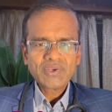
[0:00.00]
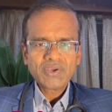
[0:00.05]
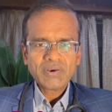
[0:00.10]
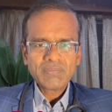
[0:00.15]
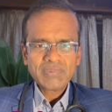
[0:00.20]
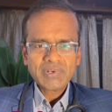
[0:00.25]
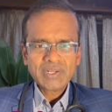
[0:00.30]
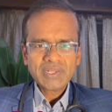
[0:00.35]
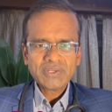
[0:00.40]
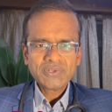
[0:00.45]

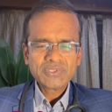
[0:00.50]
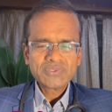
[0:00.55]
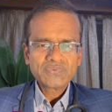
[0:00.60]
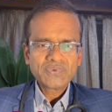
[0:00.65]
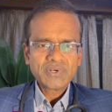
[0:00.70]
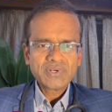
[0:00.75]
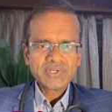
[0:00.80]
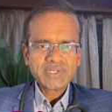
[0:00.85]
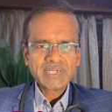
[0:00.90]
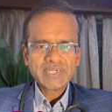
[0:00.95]
commonly use
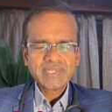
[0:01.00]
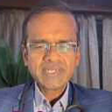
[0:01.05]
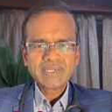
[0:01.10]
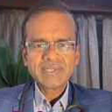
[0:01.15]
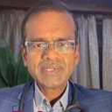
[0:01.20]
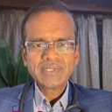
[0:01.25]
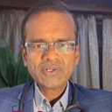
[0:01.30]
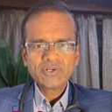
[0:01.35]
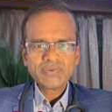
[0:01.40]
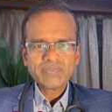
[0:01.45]
for
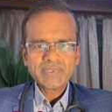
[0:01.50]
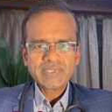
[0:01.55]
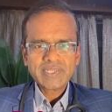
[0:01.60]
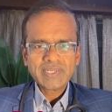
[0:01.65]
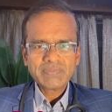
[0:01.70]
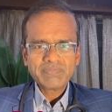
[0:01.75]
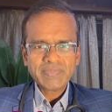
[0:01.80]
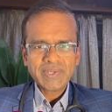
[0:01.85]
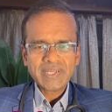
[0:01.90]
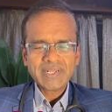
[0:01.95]
treating
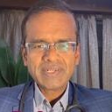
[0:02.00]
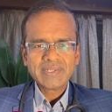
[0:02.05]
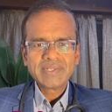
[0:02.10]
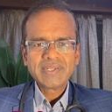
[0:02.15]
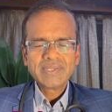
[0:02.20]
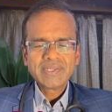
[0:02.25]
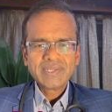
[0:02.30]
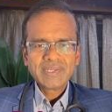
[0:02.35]
neuropathic pain,